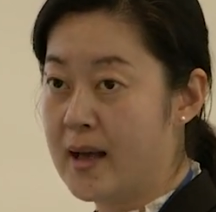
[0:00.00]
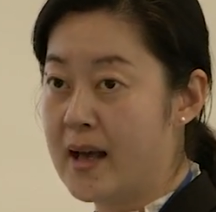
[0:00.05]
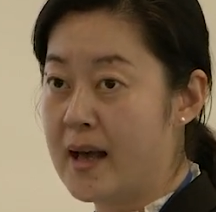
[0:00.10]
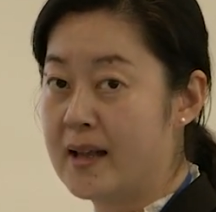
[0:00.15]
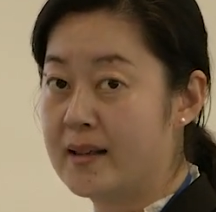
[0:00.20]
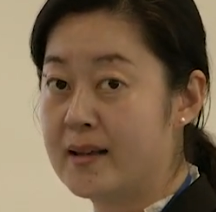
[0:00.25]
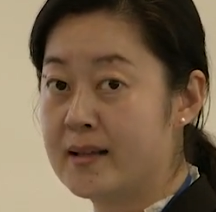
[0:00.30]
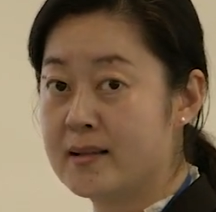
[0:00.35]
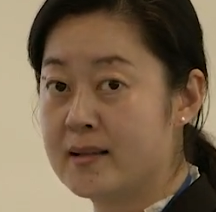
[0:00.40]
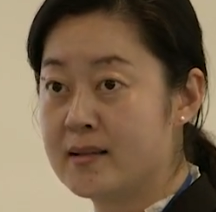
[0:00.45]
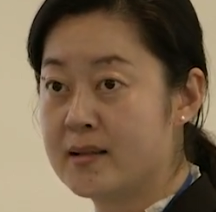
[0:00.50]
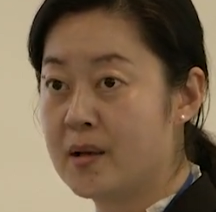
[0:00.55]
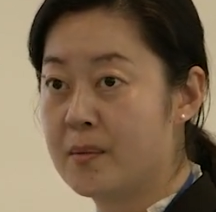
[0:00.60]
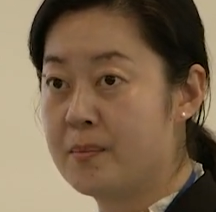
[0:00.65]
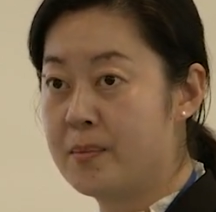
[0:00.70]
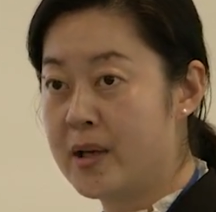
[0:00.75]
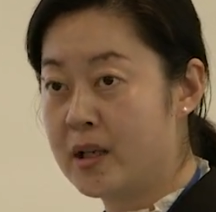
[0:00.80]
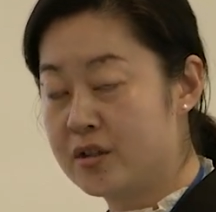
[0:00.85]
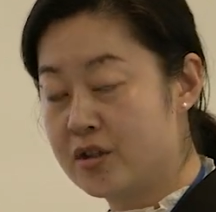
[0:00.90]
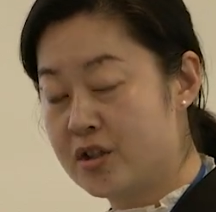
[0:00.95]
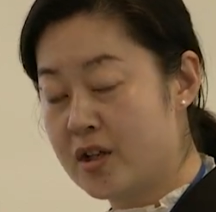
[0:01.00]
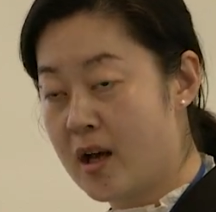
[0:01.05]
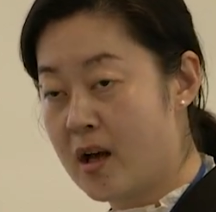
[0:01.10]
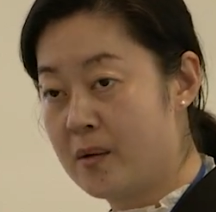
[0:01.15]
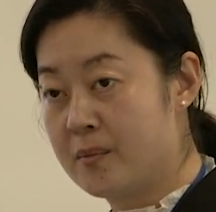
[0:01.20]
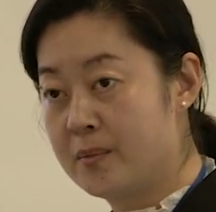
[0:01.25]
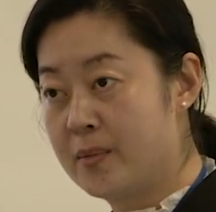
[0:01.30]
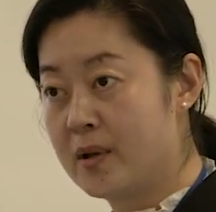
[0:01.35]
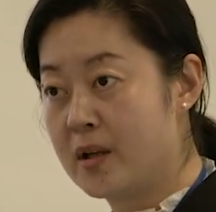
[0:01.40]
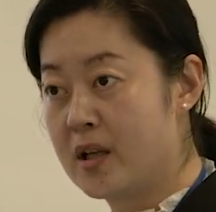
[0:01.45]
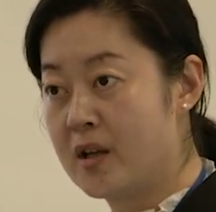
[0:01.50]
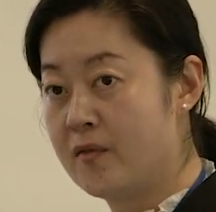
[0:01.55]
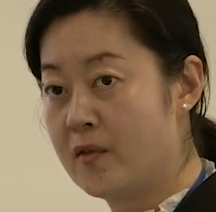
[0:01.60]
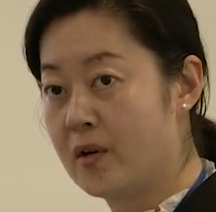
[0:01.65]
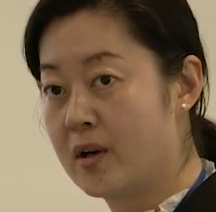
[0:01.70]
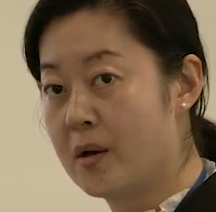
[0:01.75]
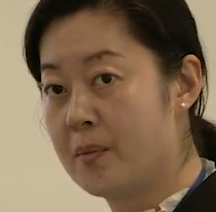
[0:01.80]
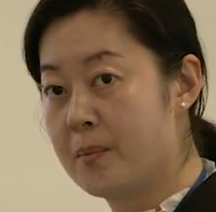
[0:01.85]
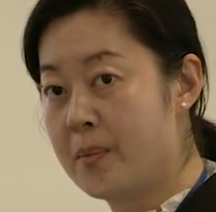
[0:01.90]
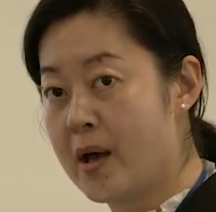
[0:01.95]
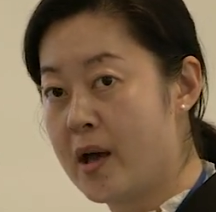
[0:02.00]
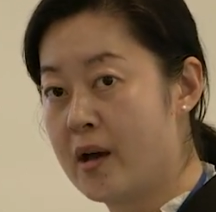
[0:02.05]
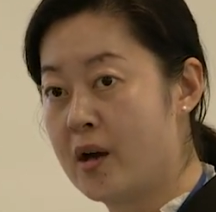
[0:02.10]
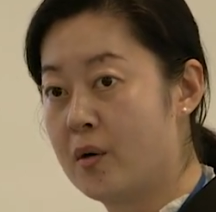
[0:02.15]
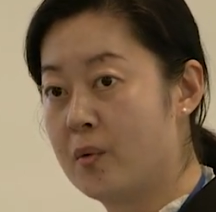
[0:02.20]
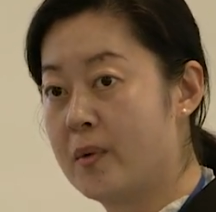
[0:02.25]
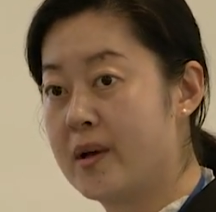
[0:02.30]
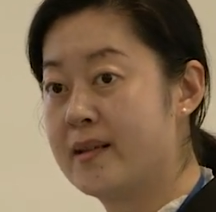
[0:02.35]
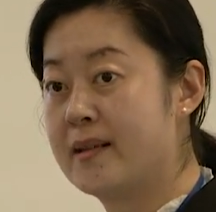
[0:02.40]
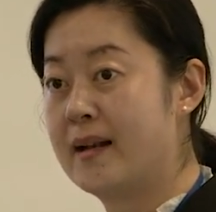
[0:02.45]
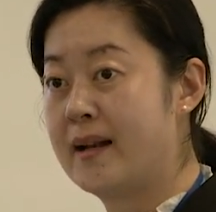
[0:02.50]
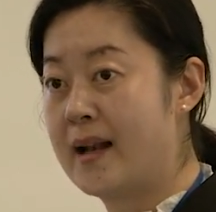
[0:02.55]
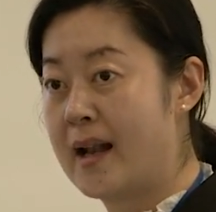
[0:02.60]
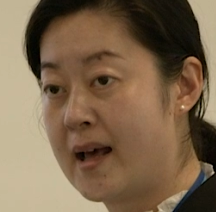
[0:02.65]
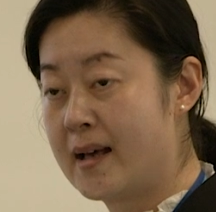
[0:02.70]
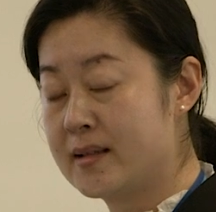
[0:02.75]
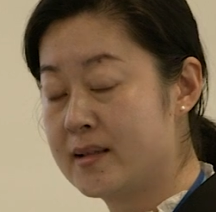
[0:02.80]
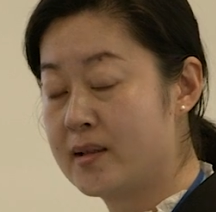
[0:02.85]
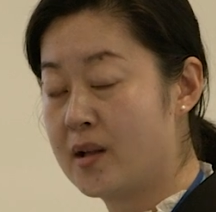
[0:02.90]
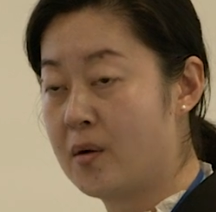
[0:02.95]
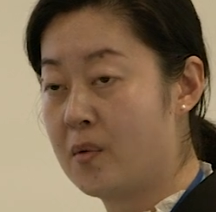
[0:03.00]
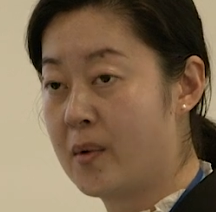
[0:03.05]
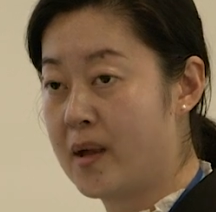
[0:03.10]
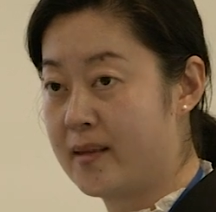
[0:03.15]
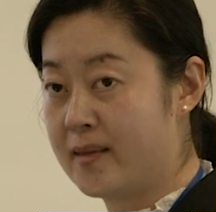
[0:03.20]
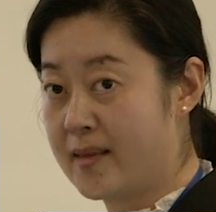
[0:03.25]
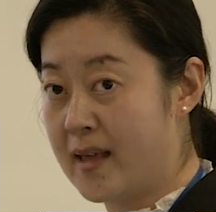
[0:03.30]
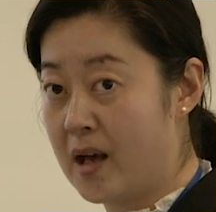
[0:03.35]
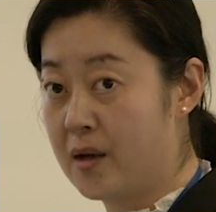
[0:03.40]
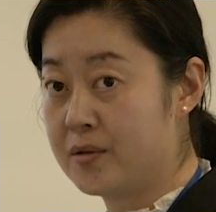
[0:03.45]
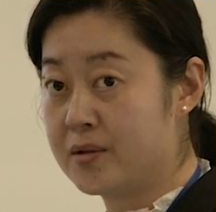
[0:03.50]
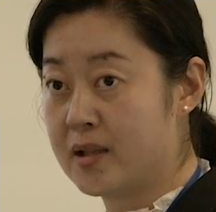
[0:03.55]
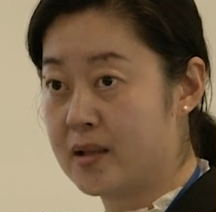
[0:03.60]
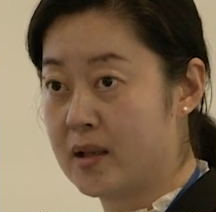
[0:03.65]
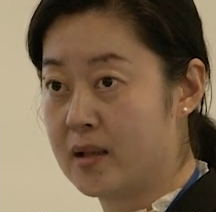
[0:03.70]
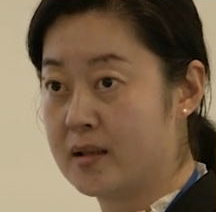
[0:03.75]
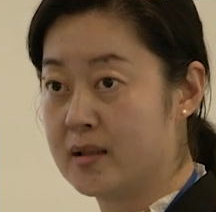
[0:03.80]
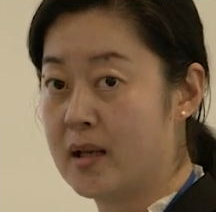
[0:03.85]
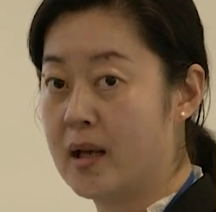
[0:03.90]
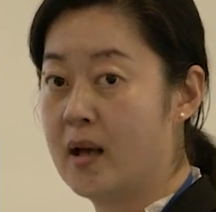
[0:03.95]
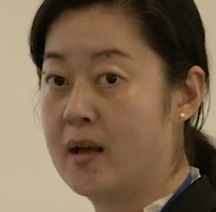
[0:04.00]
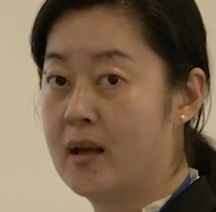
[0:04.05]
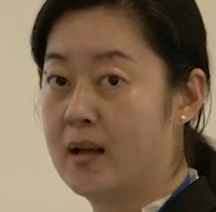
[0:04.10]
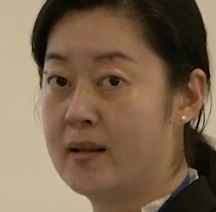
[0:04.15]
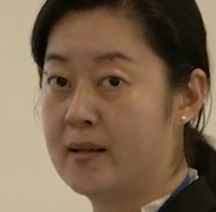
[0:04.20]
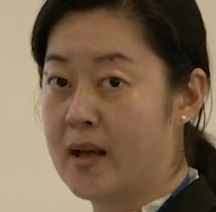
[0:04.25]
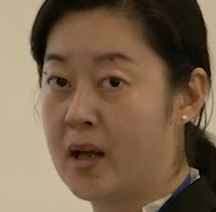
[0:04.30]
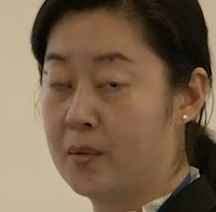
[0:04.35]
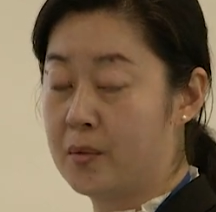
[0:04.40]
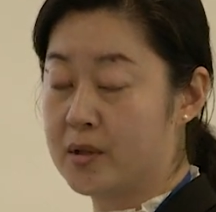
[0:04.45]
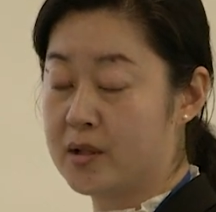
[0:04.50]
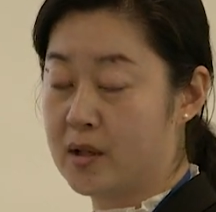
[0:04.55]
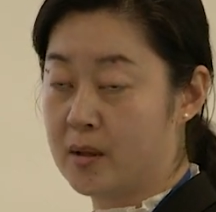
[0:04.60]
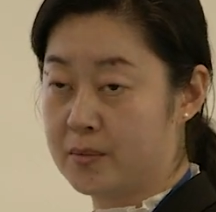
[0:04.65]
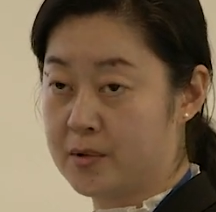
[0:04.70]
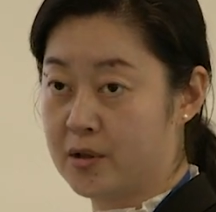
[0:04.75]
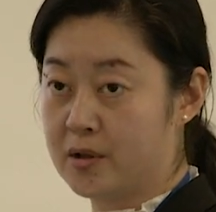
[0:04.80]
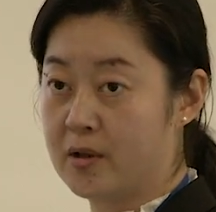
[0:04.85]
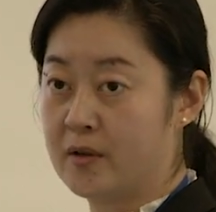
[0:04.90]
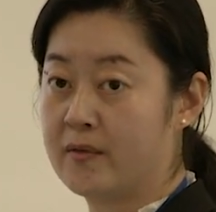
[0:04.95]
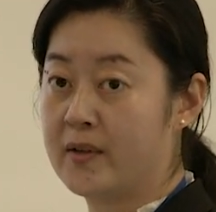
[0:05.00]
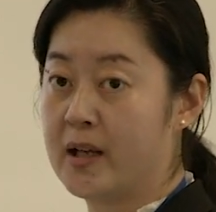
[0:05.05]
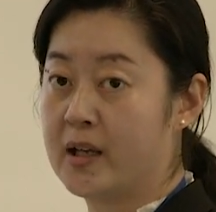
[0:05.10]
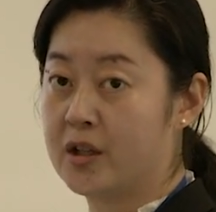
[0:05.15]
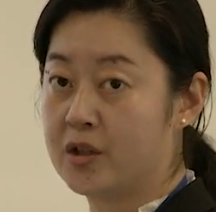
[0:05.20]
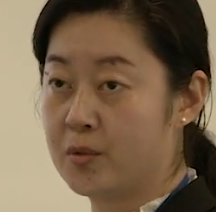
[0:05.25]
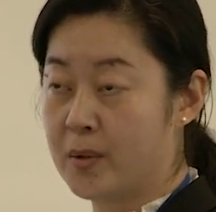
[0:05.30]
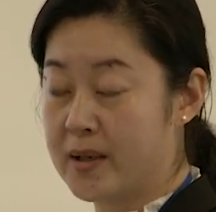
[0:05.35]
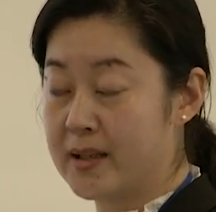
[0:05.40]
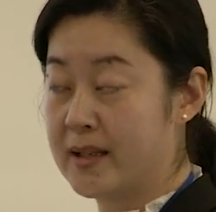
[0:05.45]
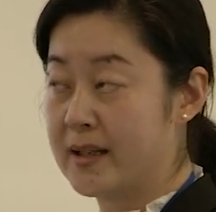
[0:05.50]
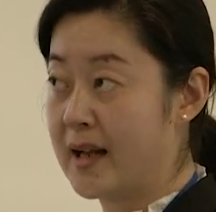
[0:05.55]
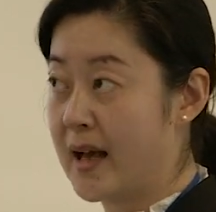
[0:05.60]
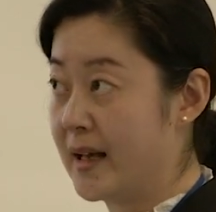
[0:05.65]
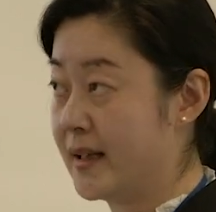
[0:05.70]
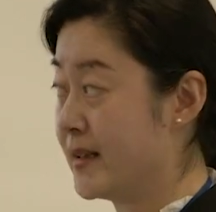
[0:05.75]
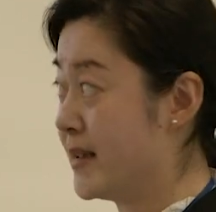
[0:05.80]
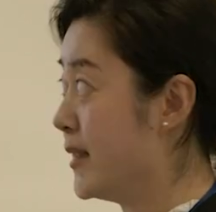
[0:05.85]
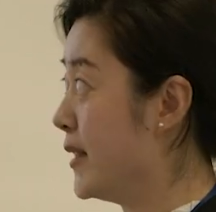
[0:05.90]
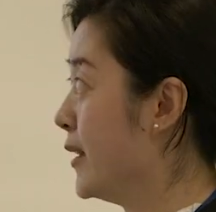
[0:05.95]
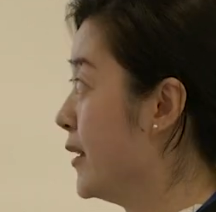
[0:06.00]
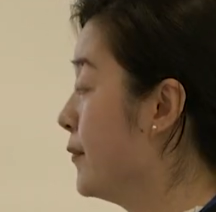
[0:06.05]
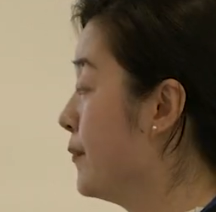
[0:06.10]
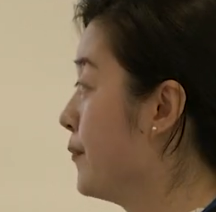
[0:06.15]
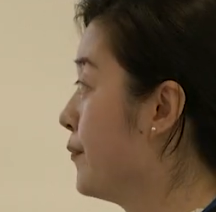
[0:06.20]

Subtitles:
And this is a big jump if you compare with less than 1,000 that was observed in 2019.